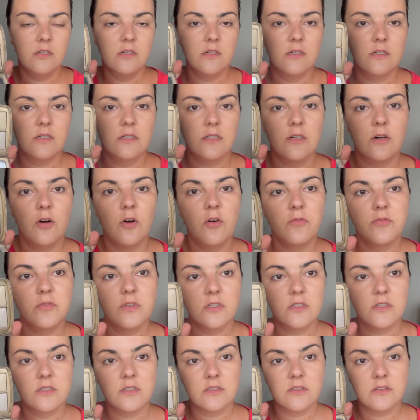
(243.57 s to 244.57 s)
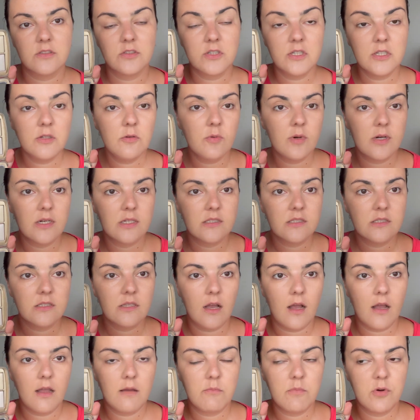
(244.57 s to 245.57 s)
of the 3 ones.
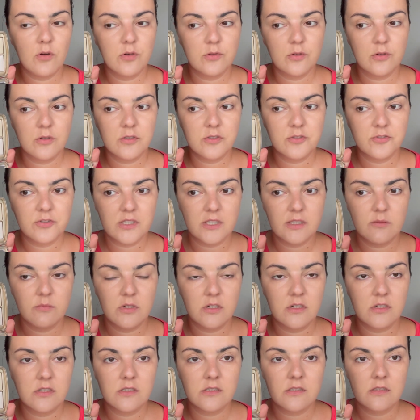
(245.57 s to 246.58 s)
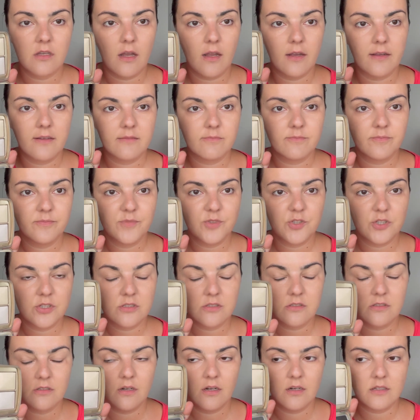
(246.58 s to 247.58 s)
I bought all 3 because I
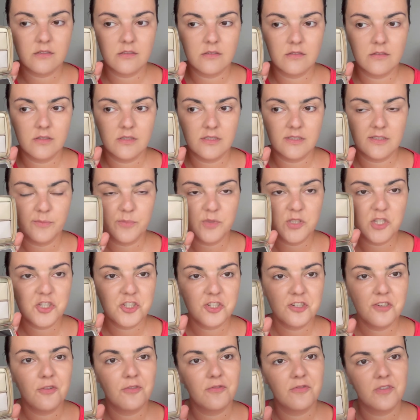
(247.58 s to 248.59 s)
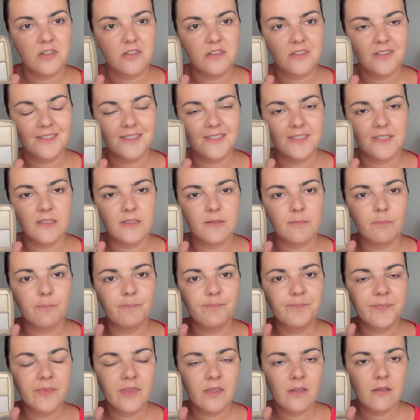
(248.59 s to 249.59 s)
just got an obsession over
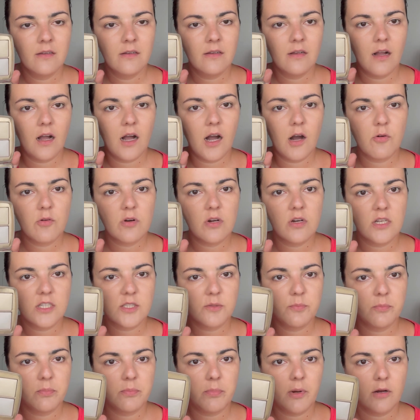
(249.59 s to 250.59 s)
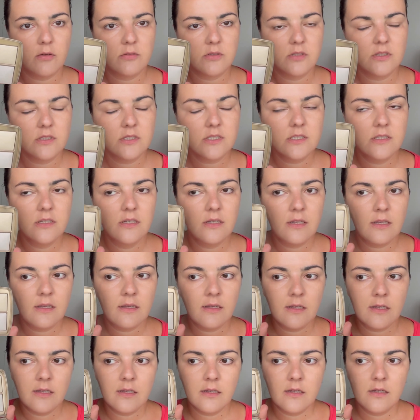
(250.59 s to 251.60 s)
Hourglass powders.
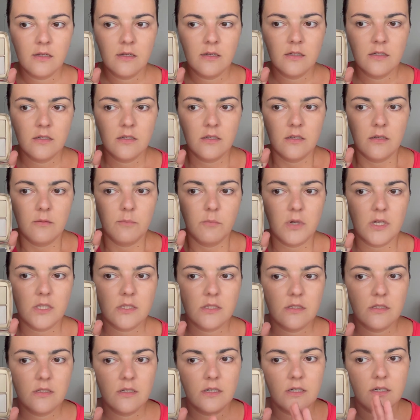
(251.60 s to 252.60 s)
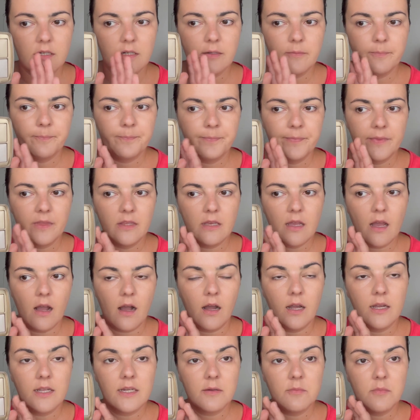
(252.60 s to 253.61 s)
But yeah,
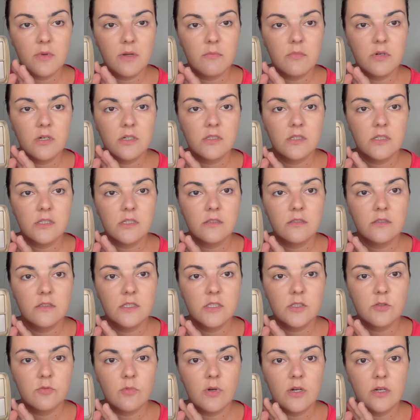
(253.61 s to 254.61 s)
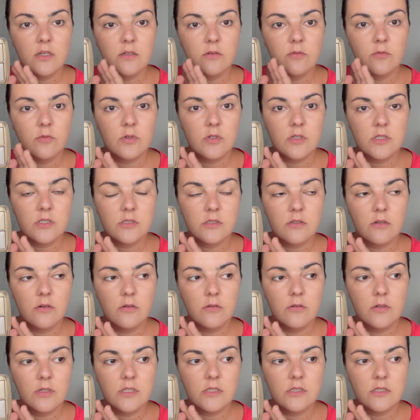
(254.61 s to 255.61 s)
I remember that this one was
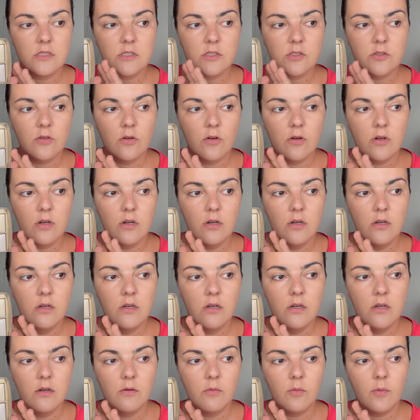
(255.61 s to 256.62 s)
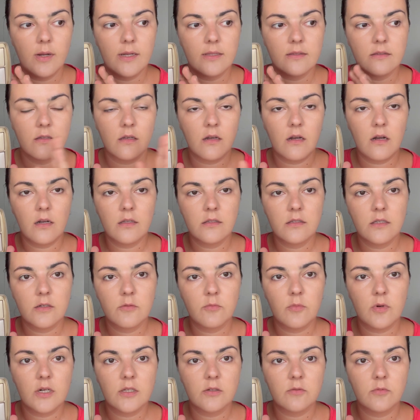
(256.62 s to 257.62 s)
always in stock when the other
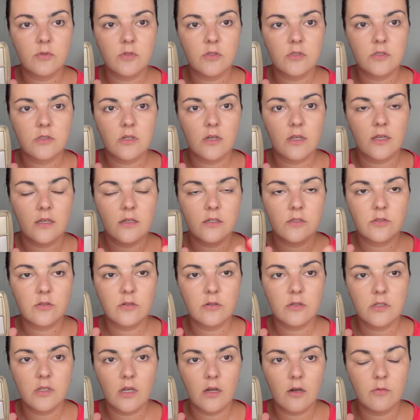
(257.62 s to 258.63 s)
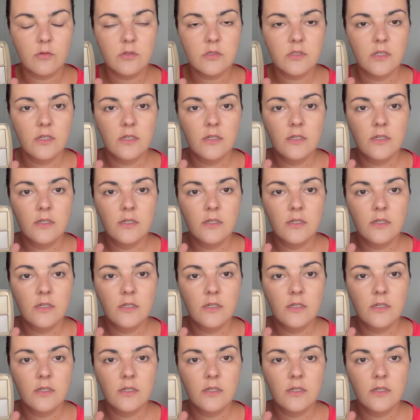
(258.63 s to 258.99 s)
one was like sold out,